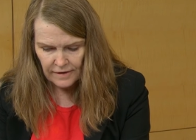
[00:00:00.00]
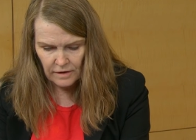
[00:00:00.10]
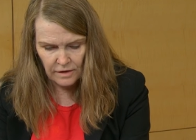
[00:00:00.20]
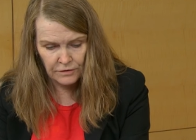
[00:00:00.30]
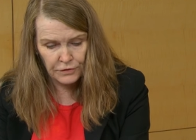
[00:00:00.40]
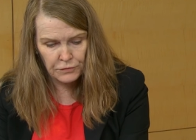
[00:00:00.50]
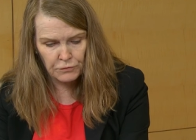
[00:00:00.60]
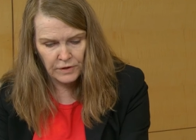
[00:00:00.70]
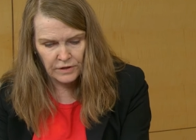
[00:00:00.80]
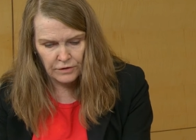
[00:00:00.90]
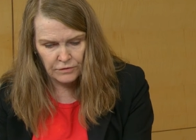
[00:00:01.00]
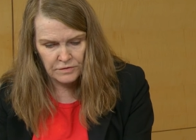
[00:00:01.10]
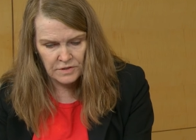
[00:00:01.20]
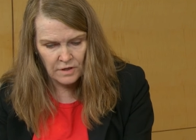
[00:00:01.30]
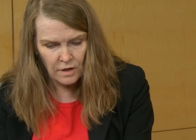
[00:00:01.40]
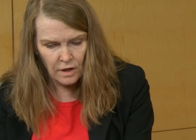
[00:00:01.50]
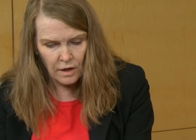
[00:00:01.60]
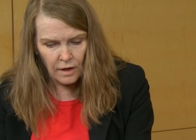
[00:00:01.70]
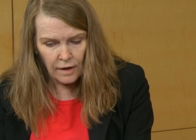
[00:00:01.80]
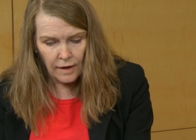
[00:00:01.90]
in three years.
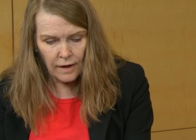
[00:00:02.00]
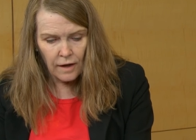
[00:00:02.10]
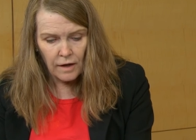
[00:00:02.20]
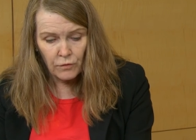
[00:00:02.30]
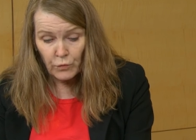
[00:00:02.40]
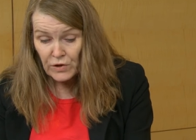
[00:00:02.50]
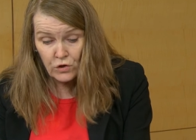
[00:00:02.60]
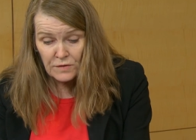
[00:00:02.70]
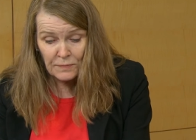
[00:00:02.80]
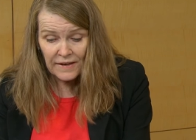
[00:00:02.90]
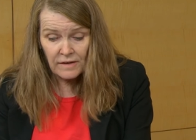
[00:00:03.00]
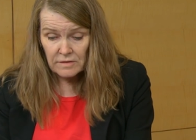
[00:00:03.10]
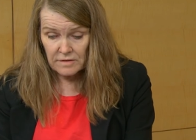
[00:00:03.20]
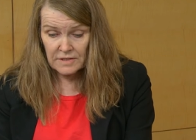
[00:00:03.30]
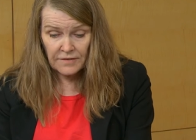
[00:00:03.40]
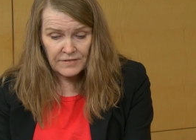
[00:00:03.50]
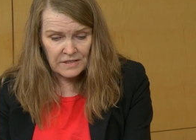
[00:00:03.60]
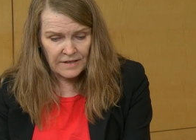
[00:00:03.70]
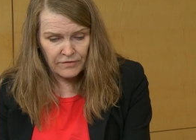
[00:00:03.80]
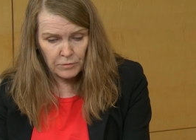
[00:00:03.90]
Uh, we just paid
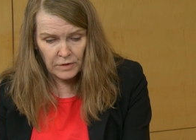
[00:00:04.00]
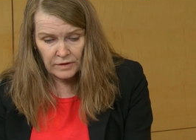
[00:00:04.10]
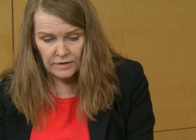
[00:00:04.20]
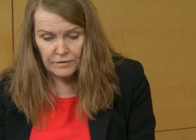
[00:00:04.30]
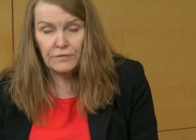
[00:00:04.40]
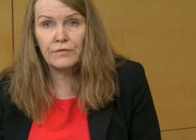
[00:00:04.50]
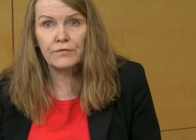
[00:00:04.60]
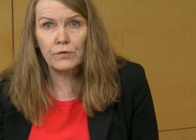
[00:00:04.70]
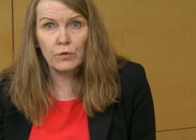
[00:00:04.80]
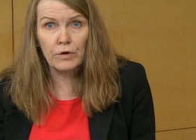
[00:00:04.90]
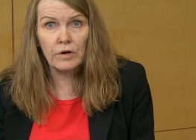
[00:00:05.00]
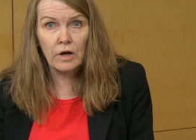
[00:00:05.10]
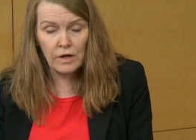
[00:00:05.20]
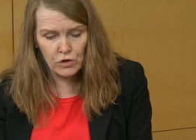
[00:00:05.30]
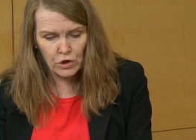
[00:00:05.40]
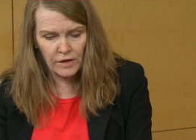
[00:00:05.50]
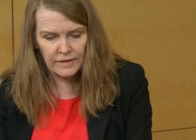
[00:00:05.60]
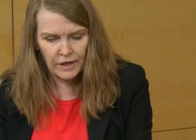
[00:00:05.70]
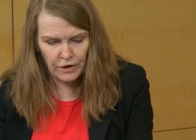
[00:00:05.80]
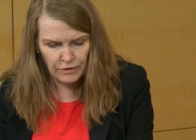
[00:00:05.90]
77 million for uh, child
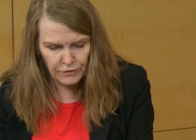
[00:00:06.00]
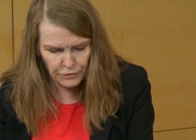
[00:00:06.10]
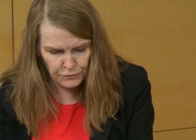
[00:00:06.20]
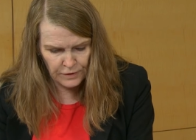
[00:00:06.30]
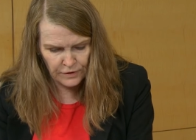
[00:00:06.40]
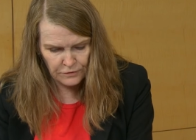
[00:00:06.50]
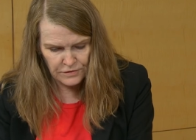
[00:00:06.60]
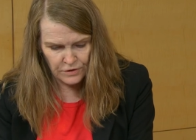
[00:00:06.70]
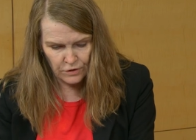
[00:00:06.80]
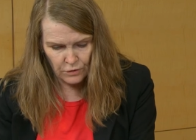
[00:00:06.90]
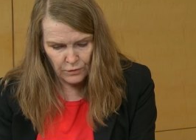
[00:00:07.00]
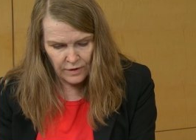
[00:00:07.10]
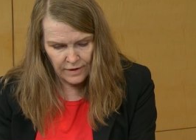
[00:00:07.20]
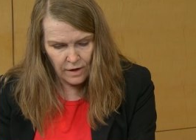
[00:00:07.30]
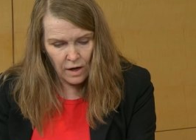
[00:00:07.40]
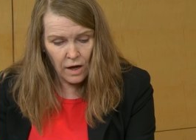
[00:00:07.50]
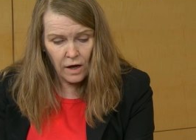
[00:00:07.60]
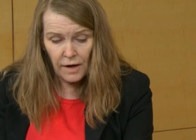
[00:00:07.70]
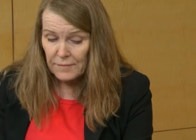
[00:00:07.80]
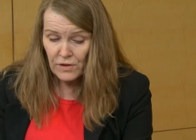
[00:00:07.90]
care three years ago.
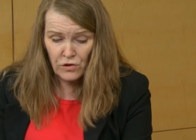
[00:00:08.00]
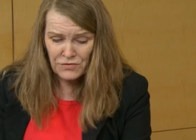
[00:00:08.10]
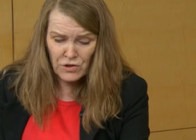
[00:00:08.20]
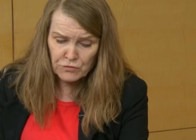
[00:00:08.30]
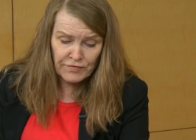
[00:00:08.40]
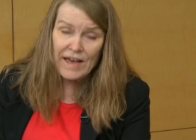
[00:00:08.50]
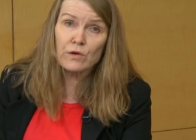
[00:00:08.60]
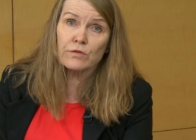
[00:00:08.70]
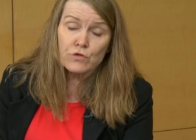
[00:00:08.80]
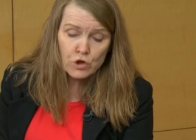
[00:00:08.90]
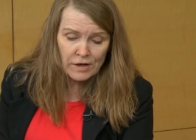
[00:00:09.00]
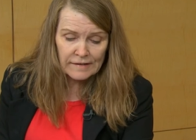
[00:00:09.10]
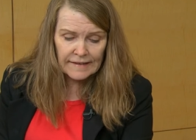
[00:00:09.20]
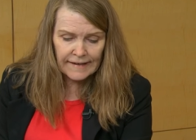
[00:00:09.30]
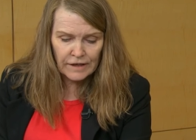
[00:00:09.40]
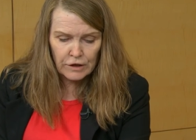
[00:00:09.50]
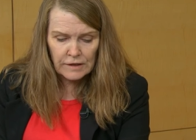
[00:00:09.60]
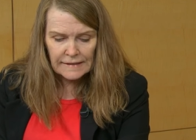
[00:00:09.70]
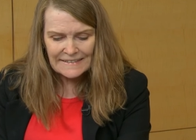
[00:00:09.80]
Um, and the value of child care,